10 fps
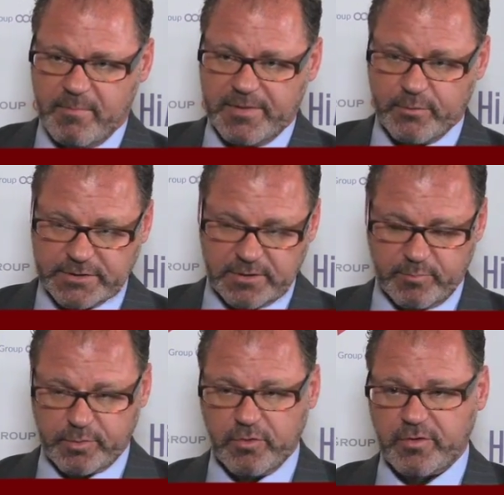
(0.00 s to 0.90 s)
The original
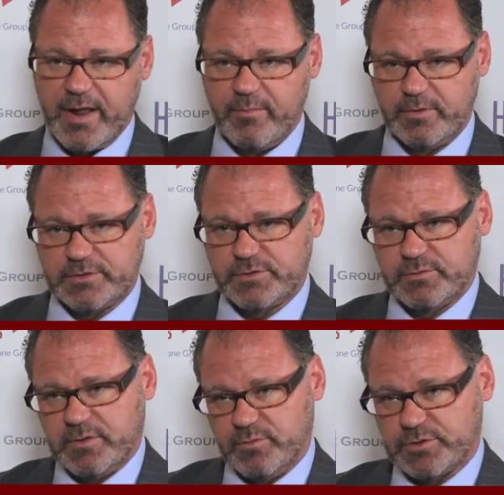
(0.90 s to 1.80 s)
program,
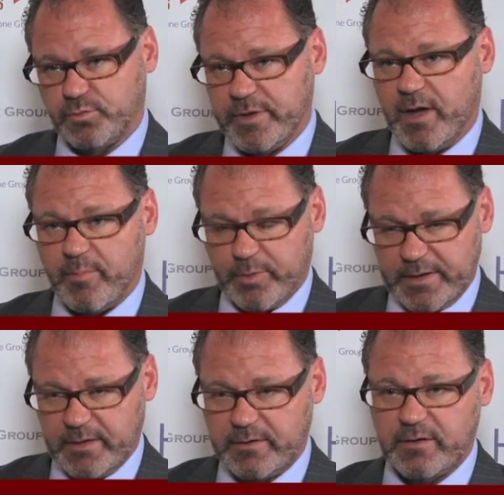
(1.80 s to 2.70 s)
which we
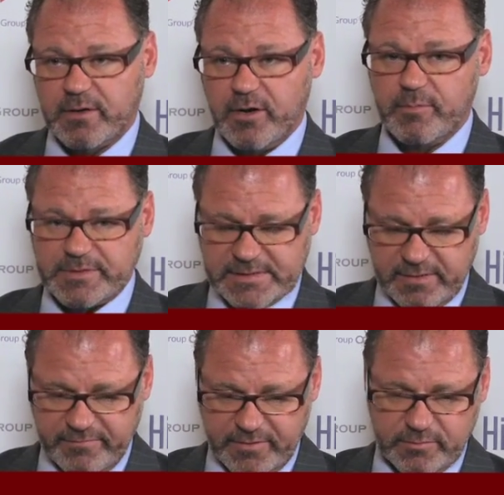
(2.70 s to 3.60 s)
operate under on our
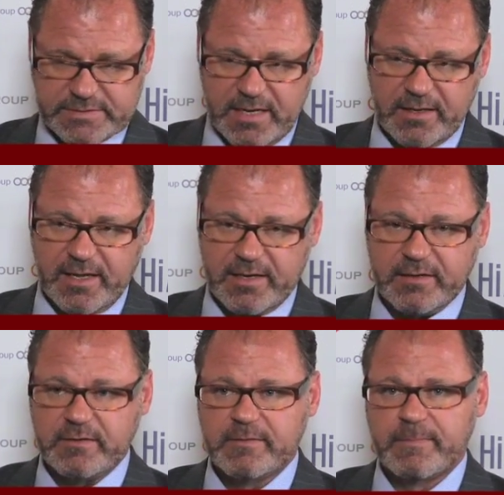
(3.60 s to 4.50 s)
Umusadegi field, was
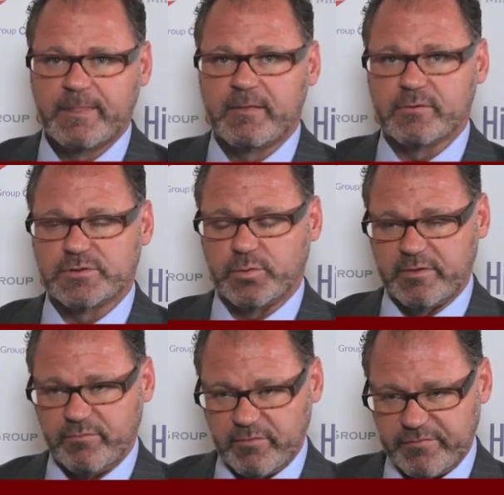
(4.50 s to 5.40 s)
allocated. There was
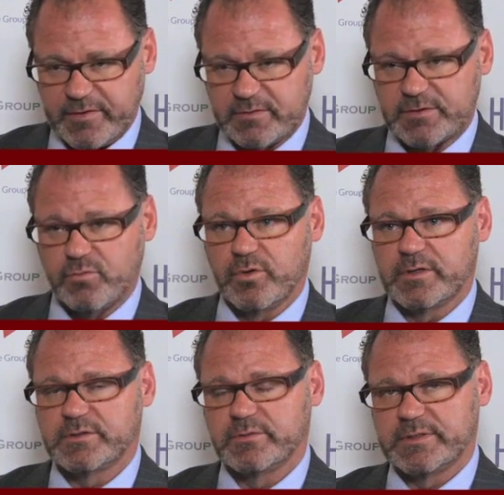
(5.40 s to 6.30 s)
24 fields
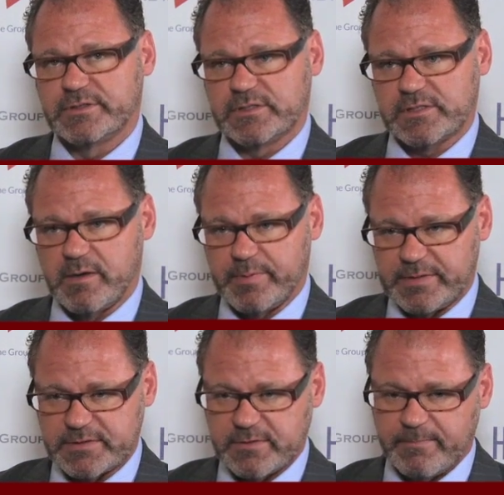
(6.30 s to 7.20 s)
awarded to indigenous
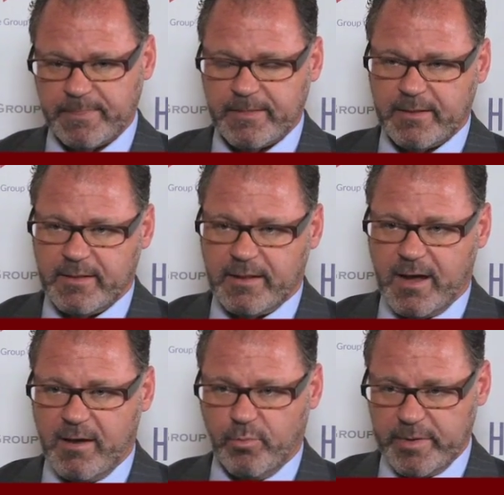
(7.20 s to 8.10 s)
companies.
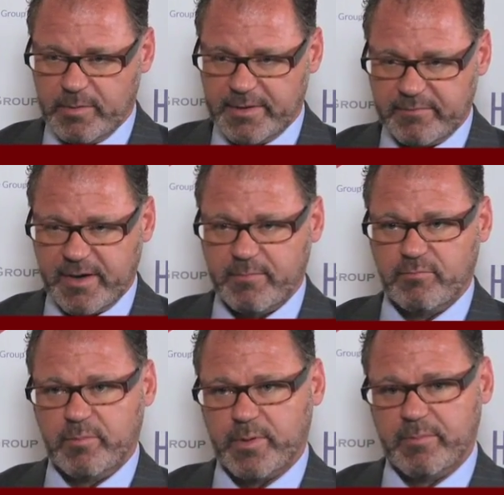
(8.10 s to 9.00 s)
We believe
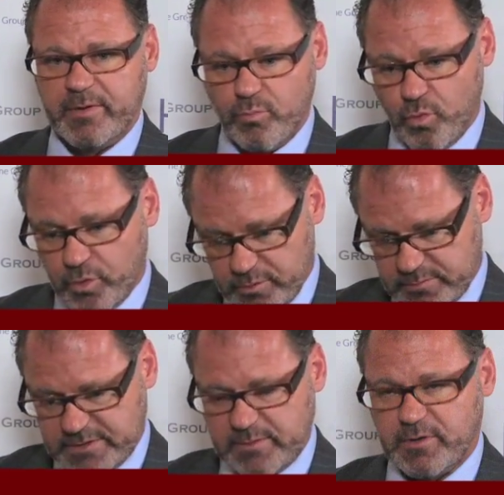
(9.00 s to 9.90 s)
government will probably
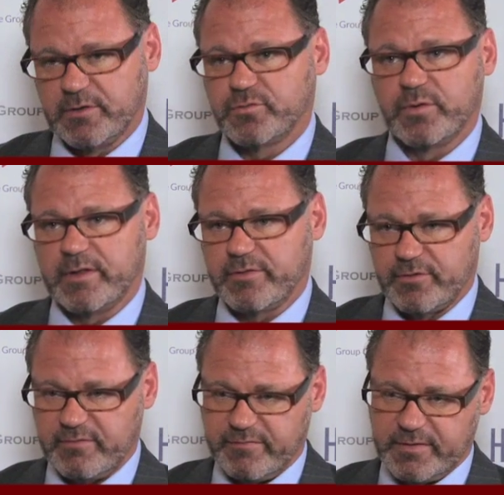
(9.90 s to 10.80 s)
award similar 20,
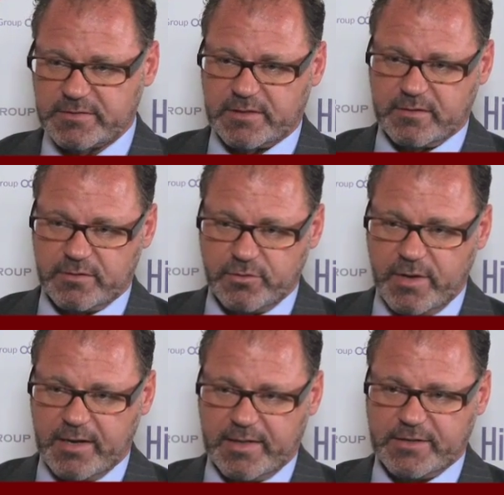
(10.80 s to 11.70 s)
30 fields under the
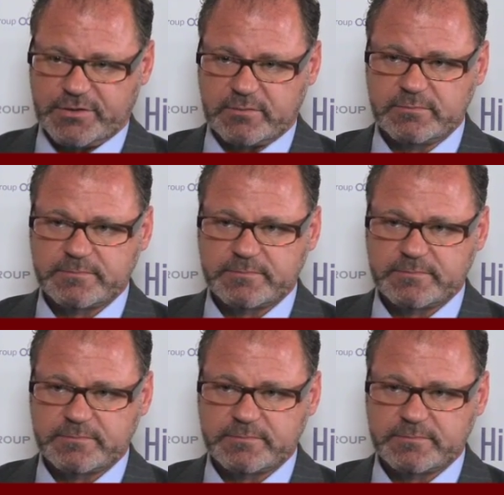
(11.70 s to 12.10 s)
new allocation.